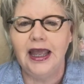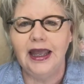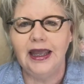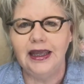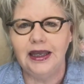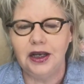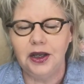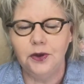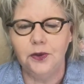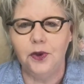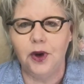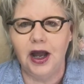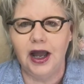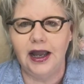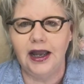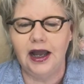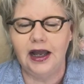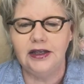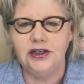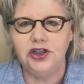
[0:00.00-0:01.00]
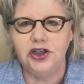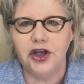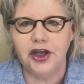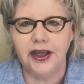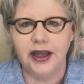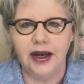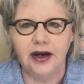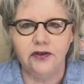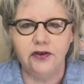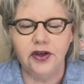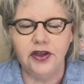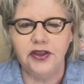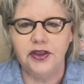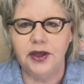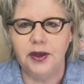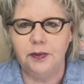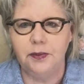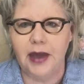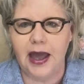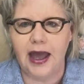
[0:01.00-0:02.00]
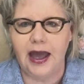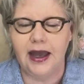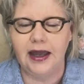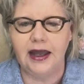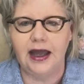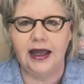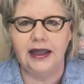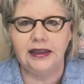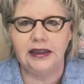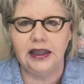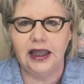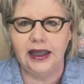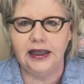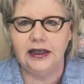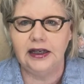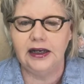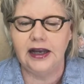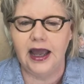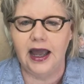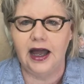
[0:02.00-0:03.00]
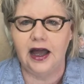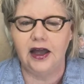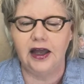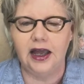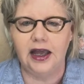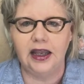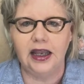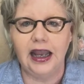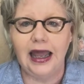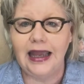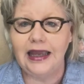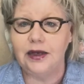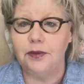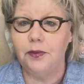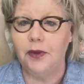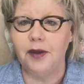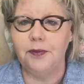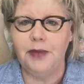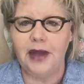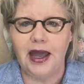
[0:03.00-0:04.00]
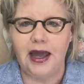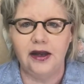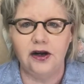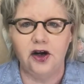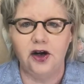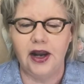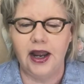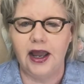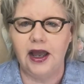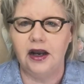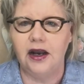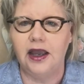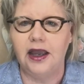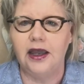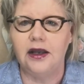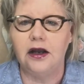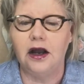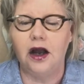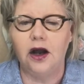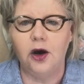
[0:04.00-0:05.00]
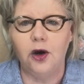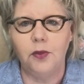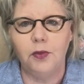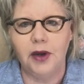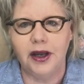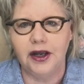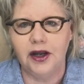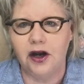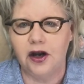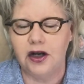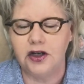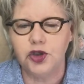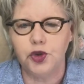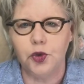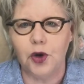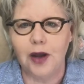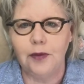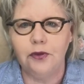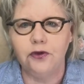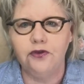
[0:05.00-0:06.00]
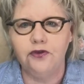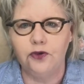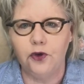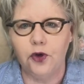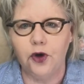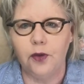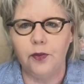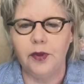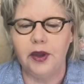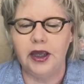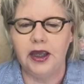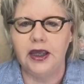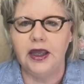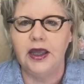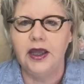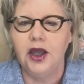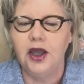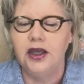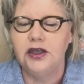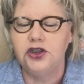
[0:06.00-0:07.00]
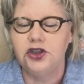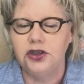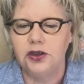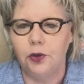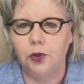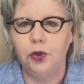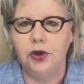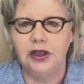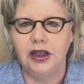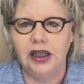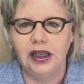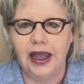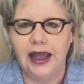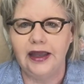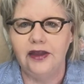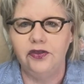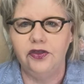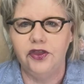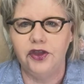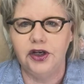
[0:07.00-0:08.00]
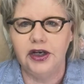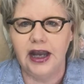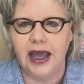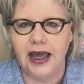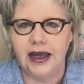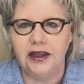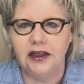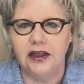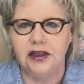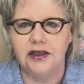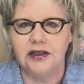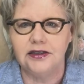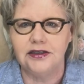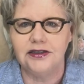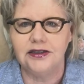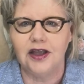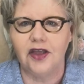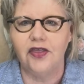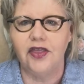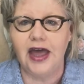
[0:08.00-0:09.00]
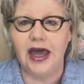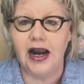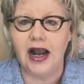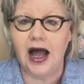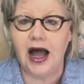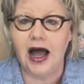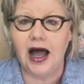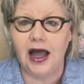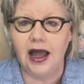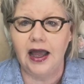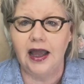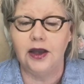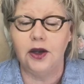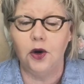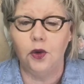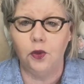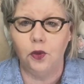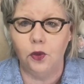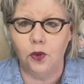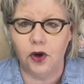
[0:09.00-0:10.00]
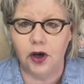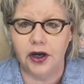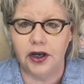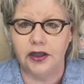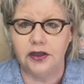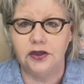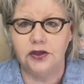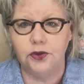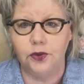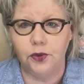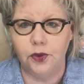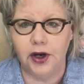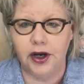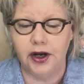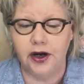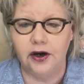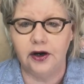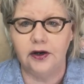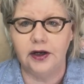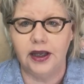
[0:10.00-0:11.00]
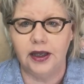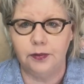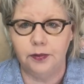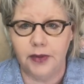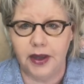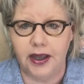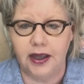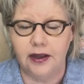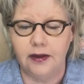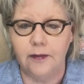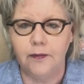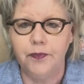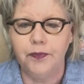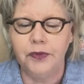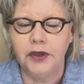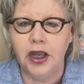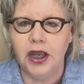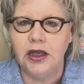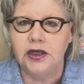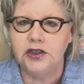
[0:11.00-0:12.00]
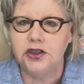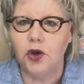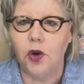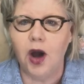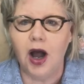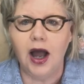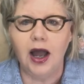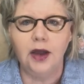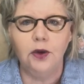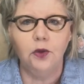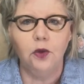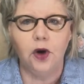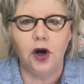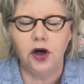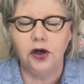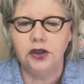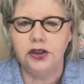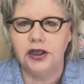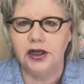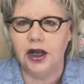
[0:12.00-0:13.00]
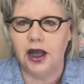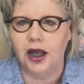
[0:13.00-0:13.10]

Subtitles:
Anyway, I took everything back, I laid it out, I laid my pattern out, and oh my gosh, right before me laid the necklace that I wanted to wear and make. So I worked and